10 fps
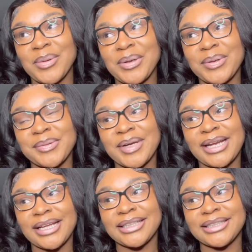What do I rate
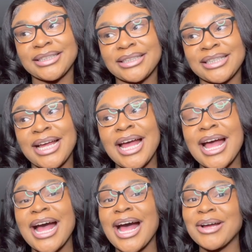it?
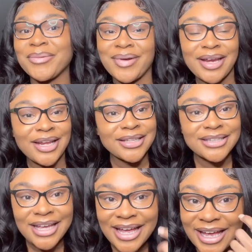I rate it
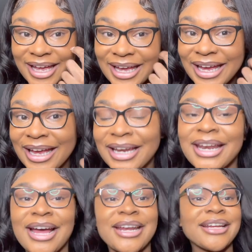a
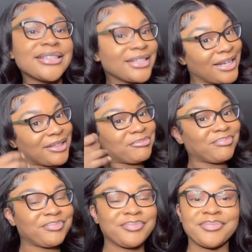9 out of 10.
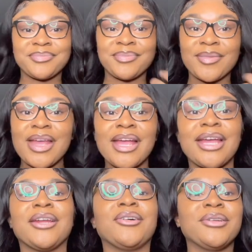
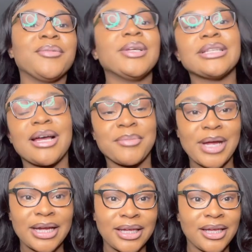And the only reason I'm
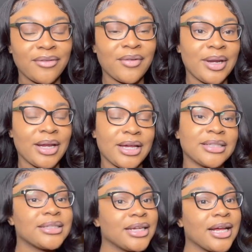not giving it a
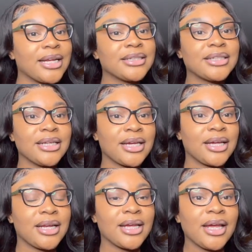10 out of
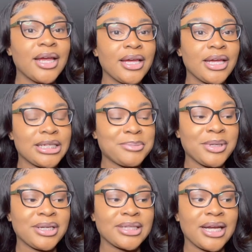10 is
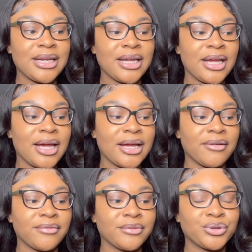because I did
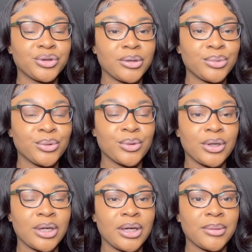have
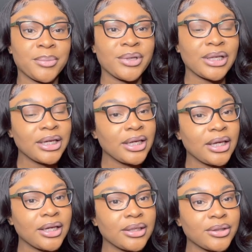trouble
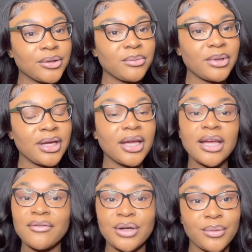plucking a little bit,
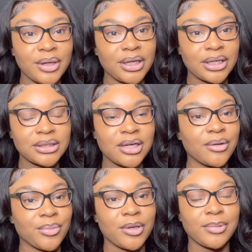even though it does
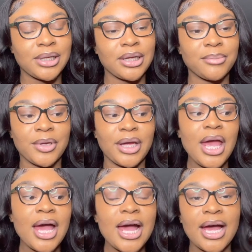come pre-plucked, but
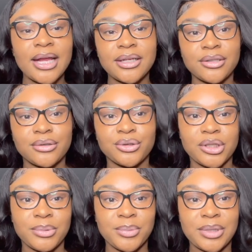I had a little
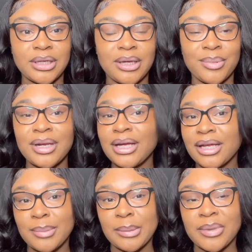trouble plucking, but it could
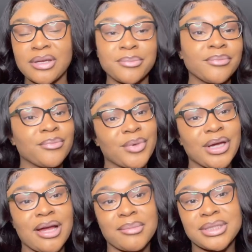have been me.
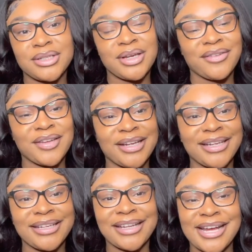But I'm gonna still give it
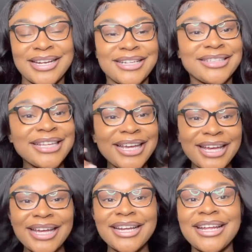a 9 out of
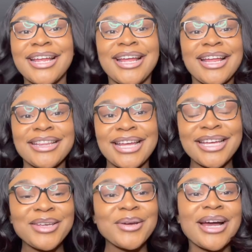10.
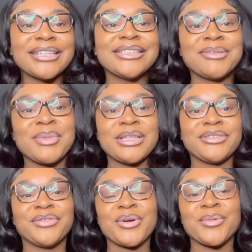Thank you guys so much
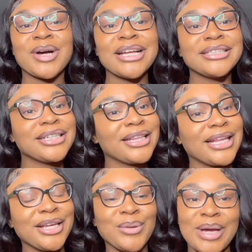for watching.
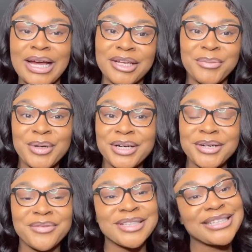Thank you,
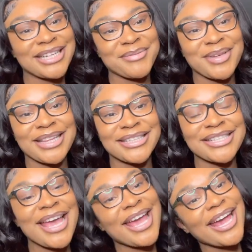Alipearl, for sending me this
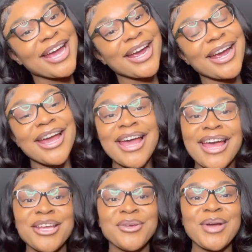hair.
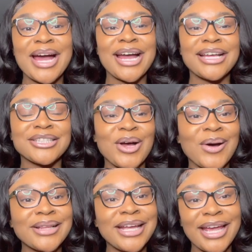You guys,
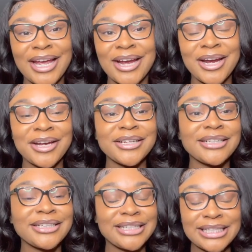all the hair
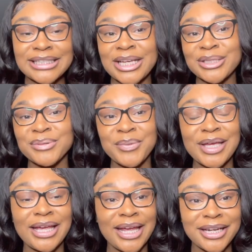details will
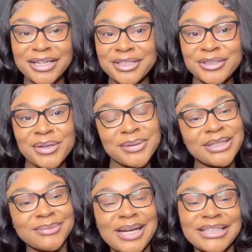be in the
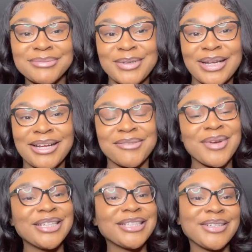description box below.
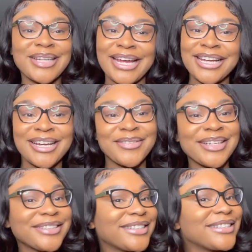Make sure you like, comment,
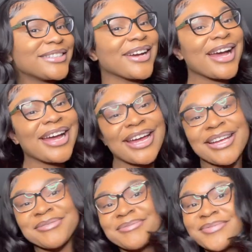and
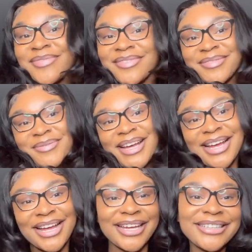subscribe.
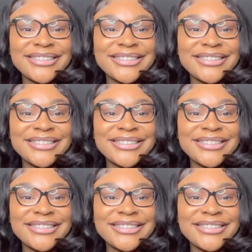Bye.